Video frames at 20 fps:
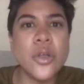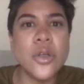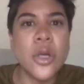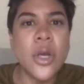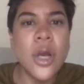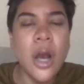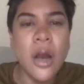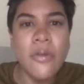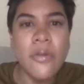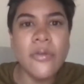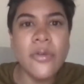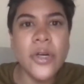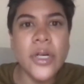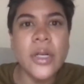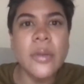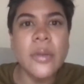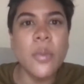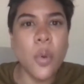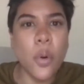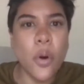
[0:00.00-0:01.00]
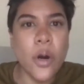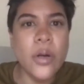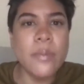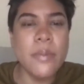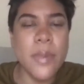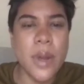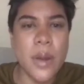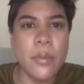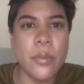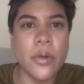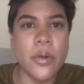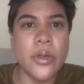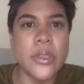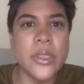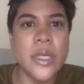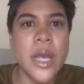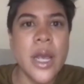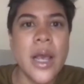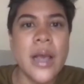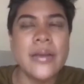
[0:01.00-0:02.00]
governing board members
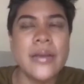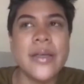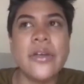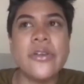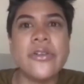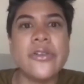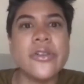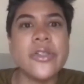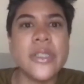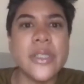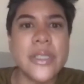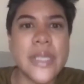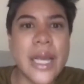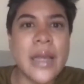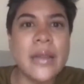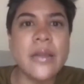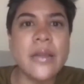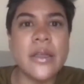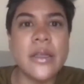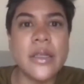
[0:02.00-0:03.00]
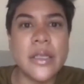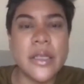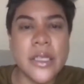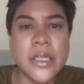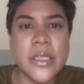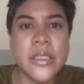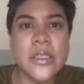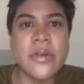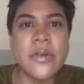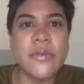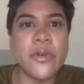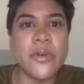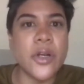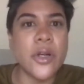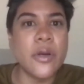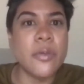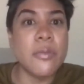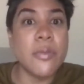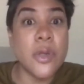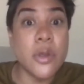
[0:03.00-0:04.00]
that understand the needs of their
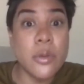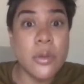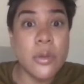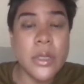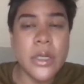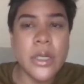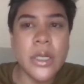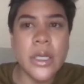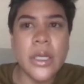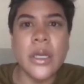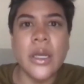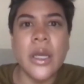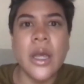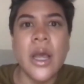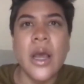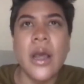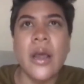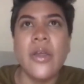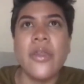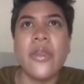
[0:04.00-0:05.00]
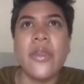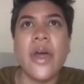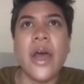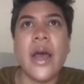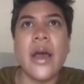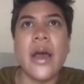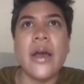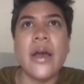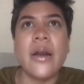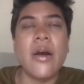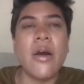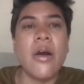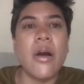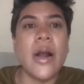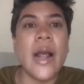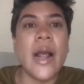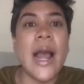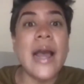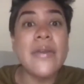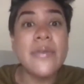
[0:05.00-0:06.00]
community, that are
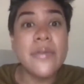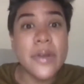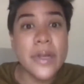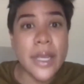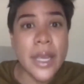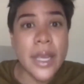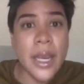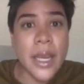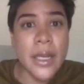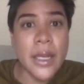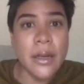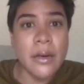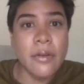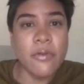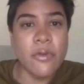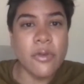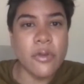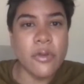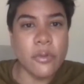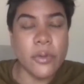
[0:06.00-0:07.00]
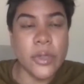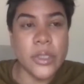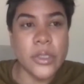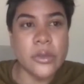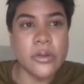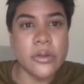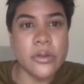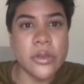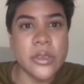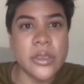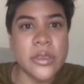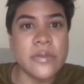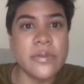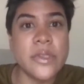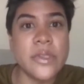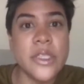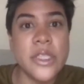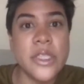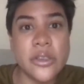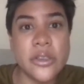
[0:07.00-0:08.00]
advocating for the resources of
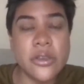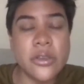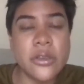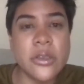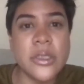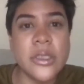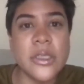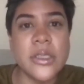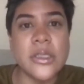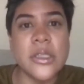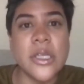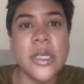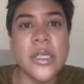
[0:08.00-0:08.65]
teachers and